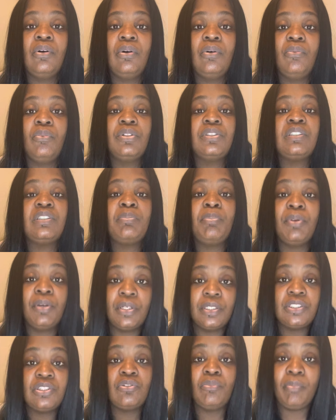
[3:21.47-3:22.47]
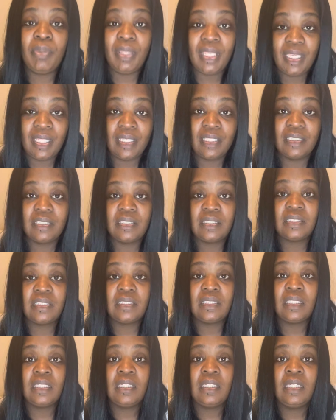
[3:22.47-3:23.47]
We're spiritual beings
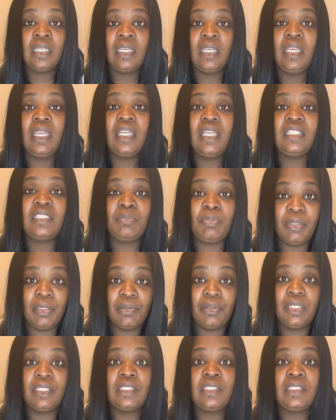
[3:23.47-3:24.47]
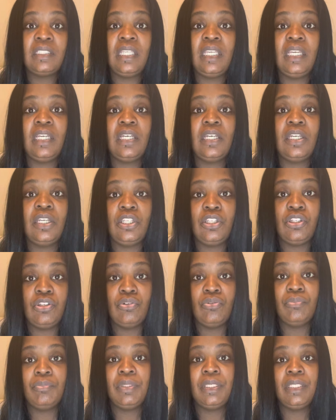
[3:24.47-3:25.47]
experiencing a
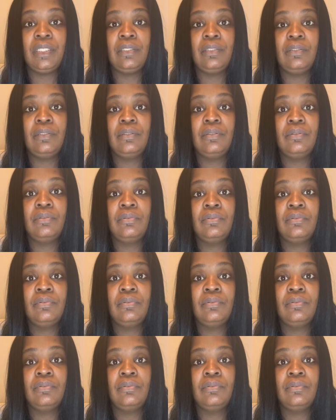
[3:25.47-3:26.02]
human